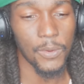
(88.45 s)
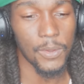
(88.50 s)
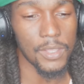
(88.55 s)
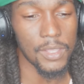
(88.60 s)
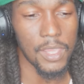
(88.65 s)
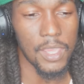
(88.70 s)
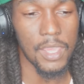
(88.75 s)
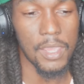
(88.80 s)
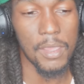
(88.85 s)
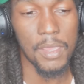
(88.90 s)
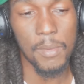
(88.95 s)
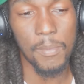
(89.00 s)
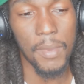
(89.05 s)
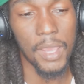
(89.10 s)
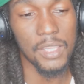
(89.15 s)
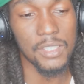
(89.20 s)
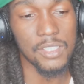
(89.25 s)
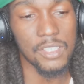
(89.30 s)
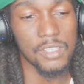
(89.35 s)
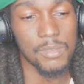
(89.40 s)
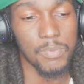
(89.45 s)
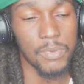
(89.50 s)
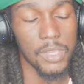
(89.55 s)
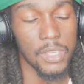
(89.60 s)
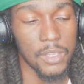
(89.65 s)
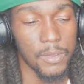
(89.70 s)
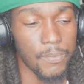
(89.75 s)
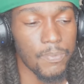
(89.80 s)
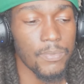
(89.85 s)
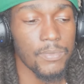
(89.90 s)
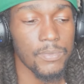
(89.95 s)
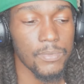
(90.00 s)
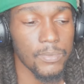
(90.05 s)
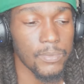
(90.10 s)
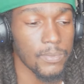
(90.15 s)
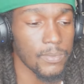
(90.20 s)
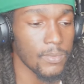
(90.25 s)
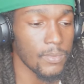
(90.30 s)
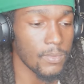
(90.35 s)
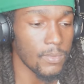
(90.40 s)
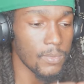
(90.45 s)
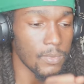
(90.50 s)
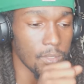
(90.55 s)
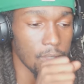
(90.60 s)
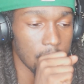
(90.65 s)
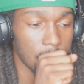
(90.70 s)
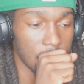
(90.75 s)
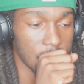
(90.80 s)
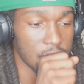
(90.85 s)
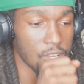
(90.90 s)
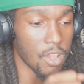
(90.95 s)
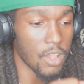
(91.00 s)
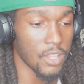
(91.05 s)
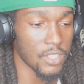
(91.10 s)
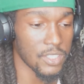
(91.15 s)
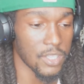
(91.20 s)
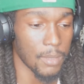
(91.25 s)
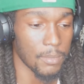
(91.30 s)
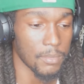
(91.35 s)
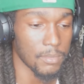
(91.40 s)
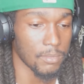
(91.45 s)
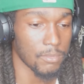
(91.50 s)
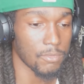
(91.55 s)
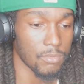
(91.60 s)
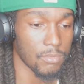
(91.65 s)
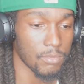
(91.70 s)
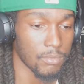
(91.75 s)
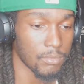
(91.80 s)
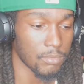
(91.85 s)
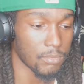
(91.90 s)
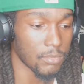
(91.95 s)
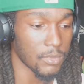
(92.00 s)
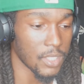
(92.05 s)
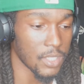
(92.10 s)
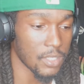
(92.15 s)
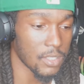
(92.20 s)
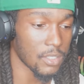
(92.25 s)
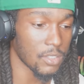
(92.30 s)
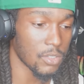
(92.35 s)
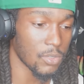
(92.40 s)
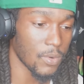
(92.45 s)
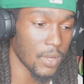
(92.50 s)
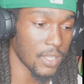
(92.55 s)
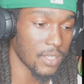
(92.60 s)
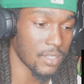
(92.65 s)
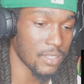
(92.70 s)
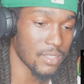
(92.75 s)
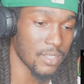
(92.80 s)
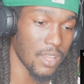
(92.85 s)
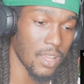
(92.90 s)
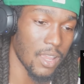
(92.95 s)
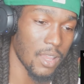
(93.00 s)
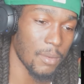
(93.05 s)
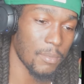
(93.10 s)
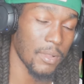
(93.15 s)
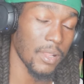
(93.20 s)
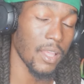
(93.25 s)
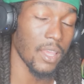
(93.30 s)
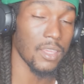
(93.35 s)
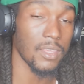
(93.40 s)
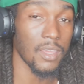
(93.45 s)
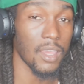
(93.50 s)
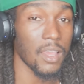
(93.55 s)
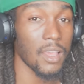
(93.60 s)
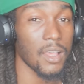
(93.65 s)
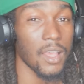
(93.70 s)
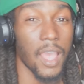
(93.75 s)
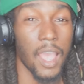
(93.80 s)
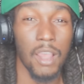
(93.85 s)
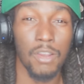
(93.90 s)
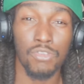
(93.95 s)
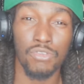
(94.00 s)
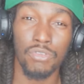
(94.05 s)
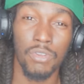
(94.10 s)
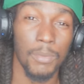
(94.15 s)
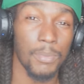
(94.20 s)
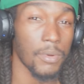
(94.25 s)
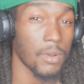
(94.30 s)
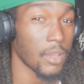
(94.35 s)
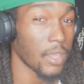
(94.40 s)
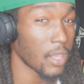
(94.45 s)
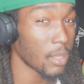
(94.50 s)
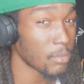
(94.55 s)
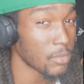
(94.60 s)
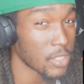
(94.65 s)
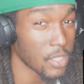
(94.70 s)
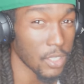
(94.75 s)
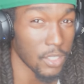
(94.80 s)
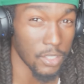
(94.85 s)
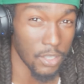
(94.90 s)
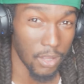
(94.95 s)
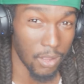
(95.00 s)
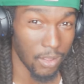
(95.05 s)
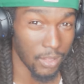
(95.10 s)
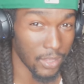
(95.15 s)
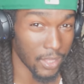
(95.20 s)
It might just be the songs I'm listening to at this time, but like, y'all, I grew up on MJ, dog.